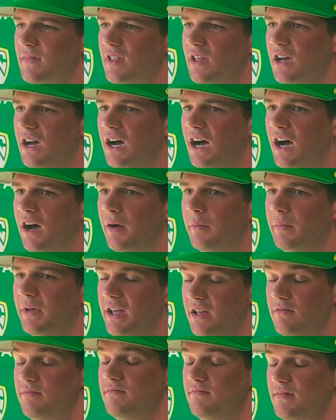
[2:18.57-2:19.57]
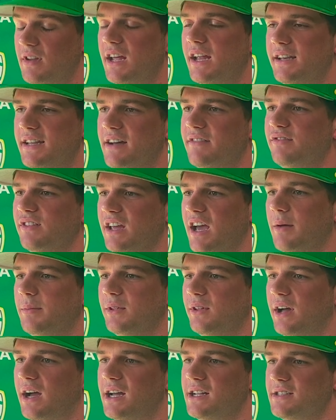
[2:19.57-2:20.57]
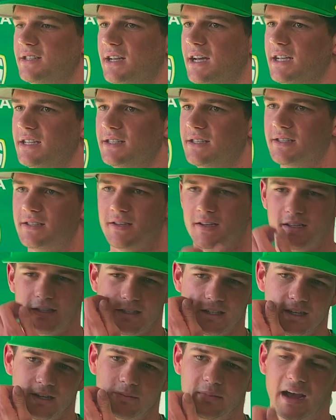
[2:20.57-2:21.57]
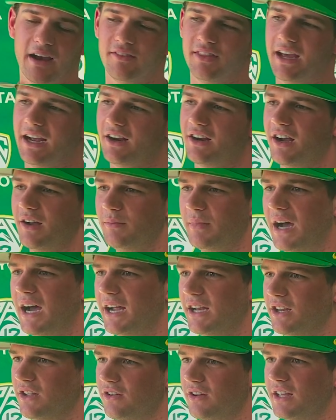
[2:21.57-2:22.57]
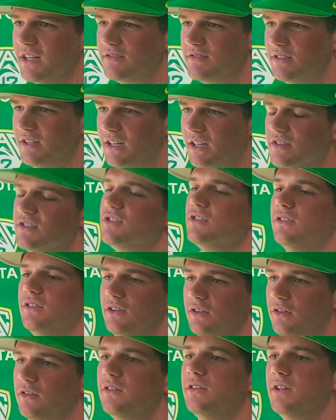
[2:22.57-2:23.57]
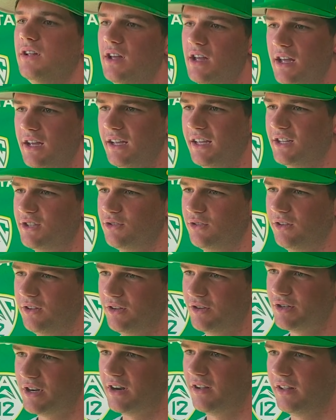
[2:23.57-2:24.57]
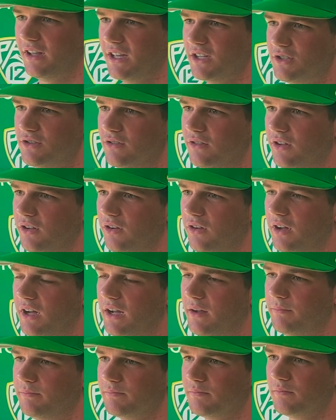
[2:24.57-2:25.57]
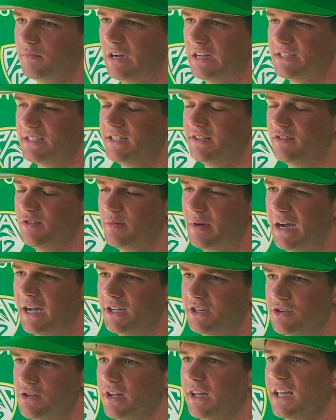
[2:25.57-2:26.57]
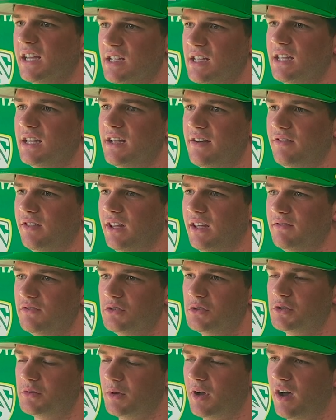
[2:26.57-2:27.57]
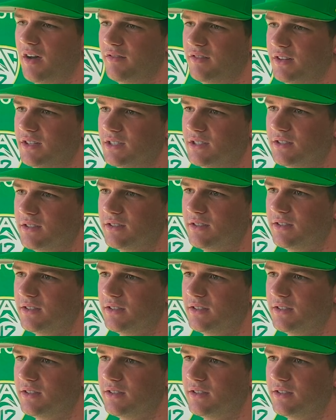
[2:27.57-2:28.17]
It definitely helped a lot. It's nice having that crowd behind you. Gets you a little adrenaline, gets you a little positivity behind you, and it definitely gives you some confidence.